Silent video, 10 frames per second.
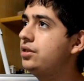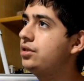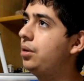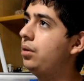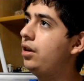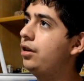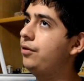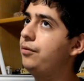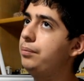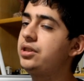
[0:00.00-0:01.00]
Still a lot of
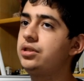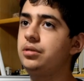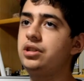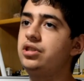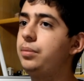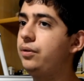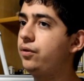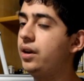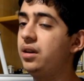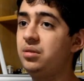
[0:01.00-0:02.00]
mysteries to be
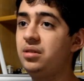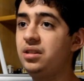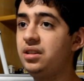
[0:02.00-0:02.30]
found.